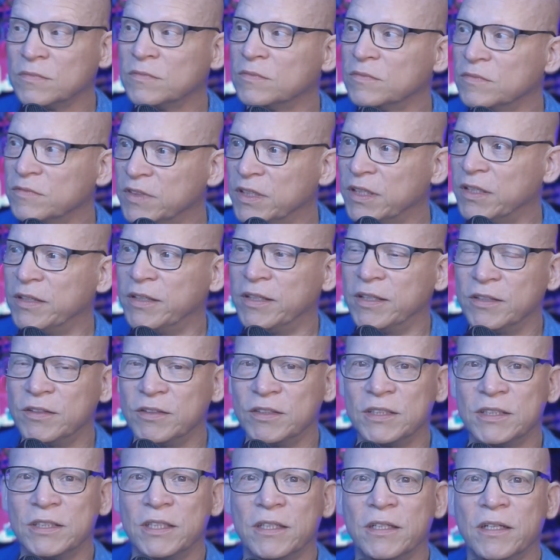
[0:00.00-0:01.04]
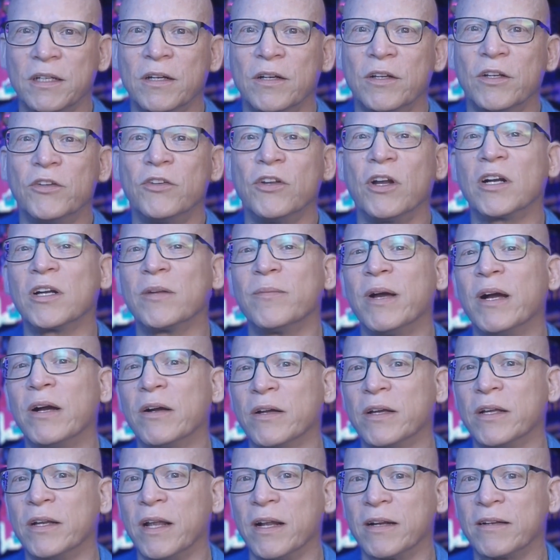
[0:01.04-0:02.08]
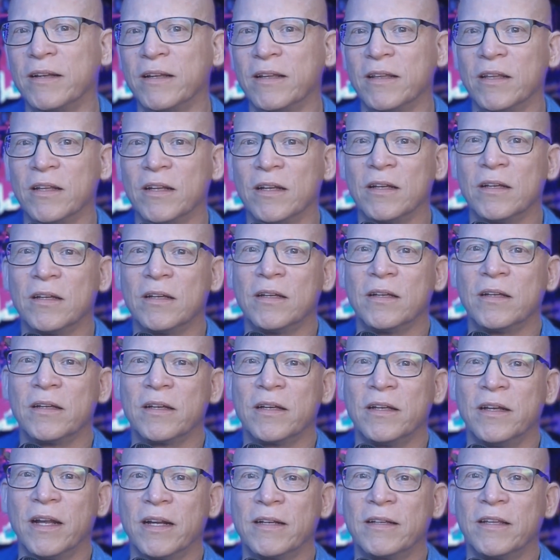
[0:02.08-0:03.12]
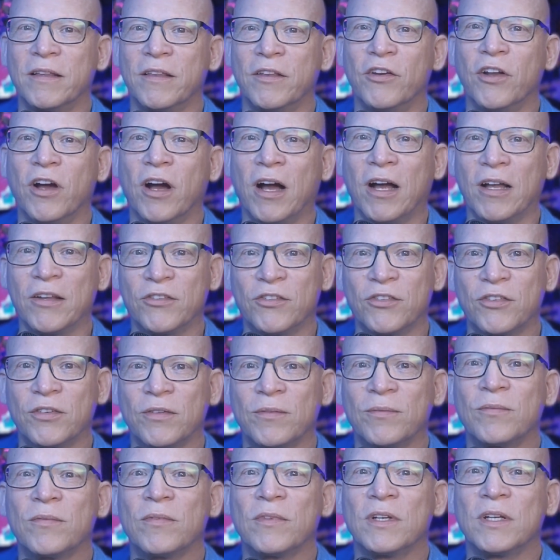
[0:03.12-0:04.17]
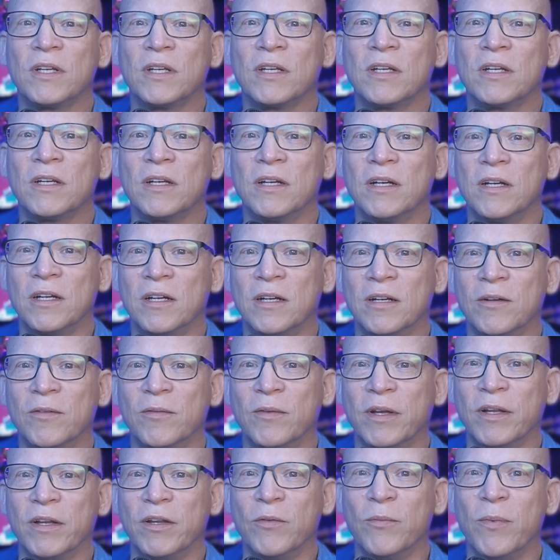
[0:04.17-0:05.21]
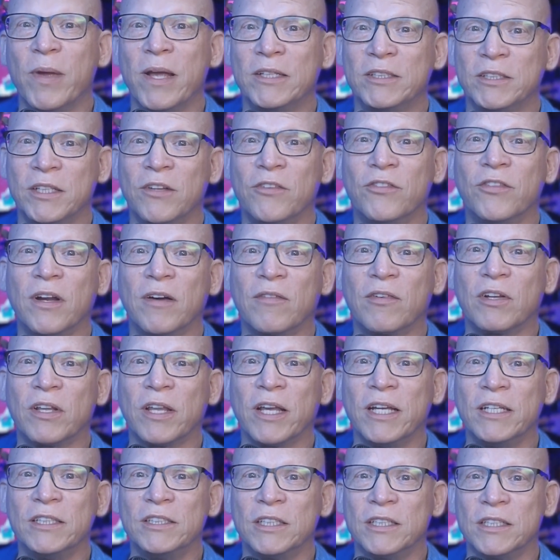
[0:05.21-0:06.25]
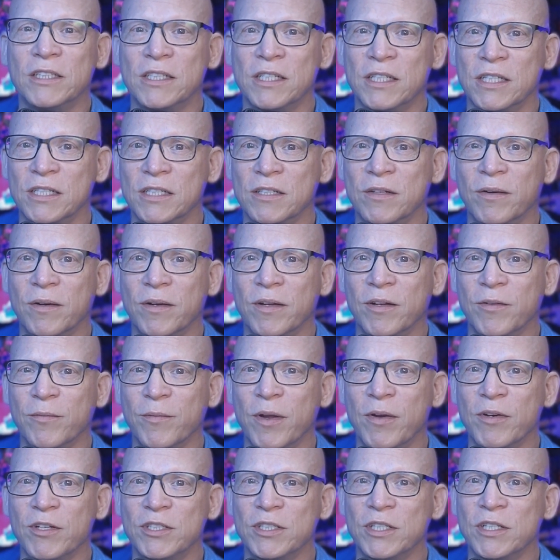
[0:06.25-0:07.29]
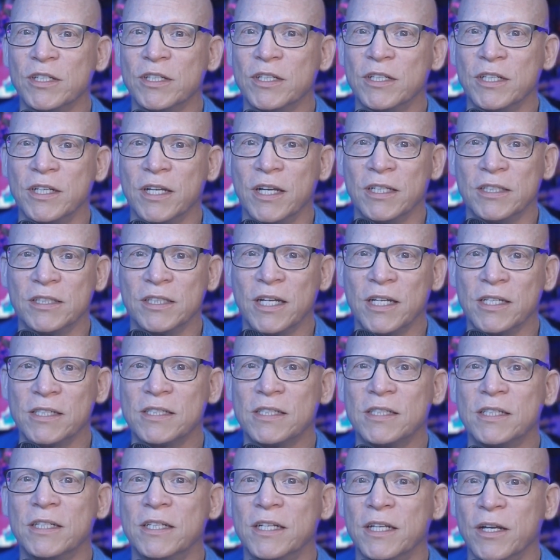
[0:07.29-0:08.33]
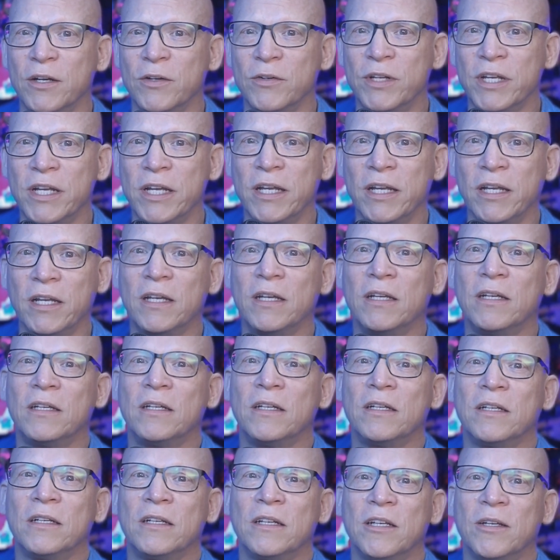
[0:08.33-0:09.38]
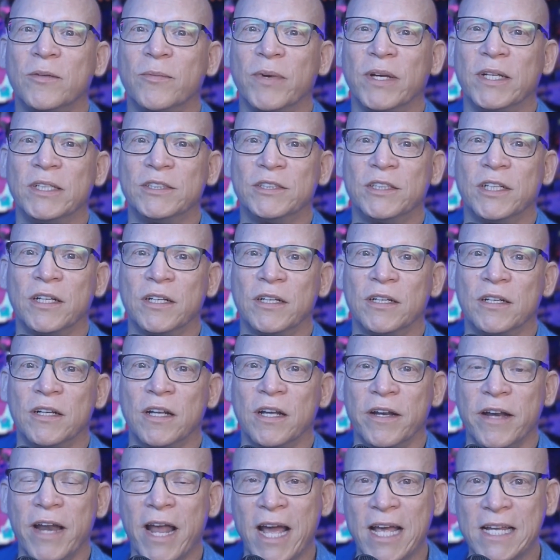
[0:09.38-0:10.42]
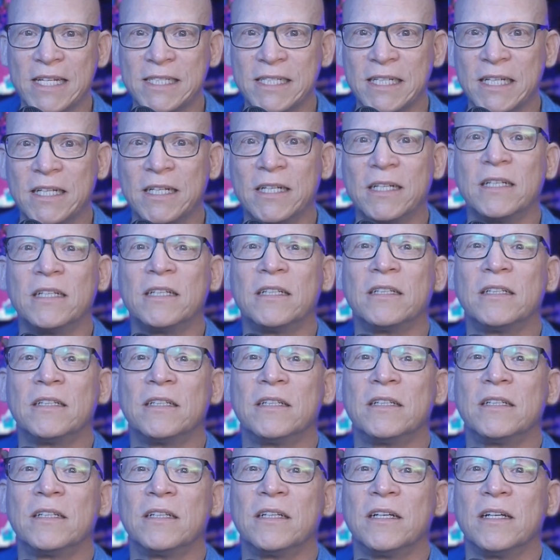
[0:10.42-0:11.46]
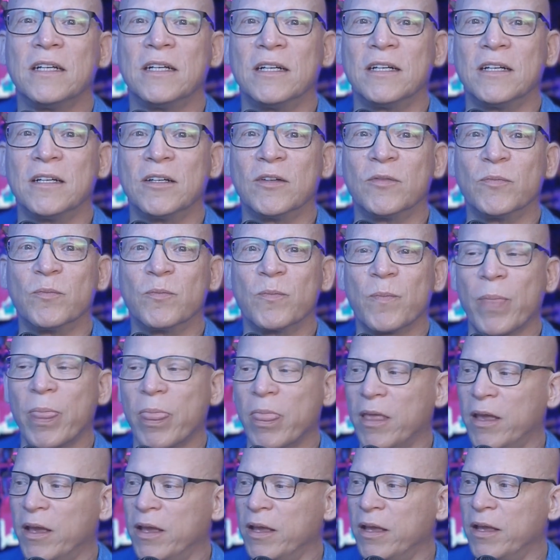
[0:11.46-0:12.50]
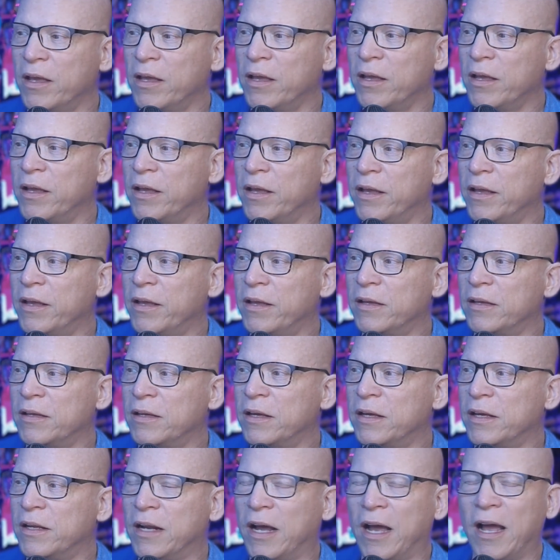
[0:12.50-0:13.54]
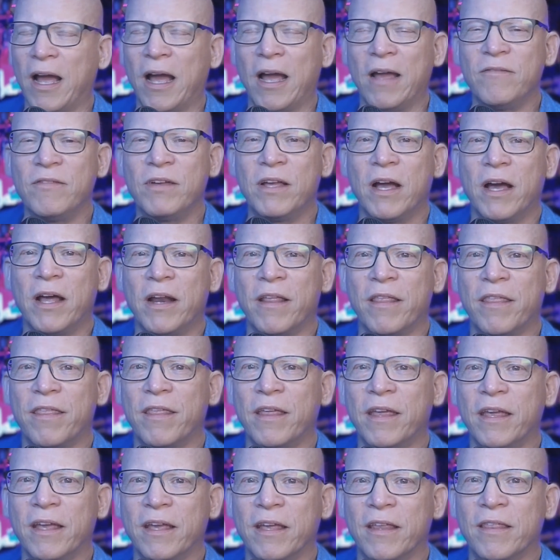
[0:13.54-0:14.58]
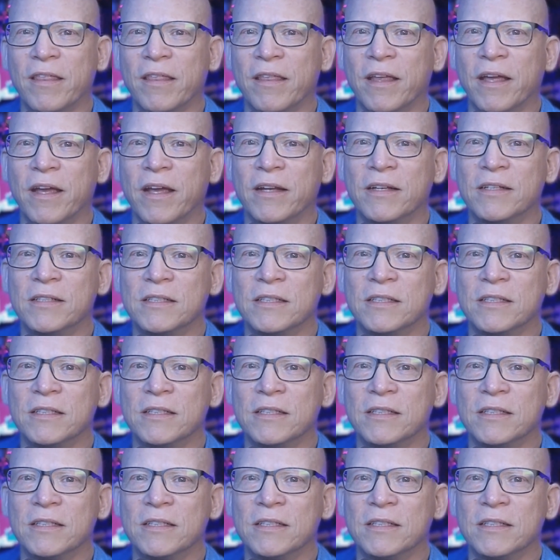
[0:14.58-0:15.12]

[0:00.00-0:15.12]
Very interesting. You talked about connecting the dots, and you mentioned several agencies, right? You mentioned the DHS, the DoD, you mentioned NASA, and I've got to think that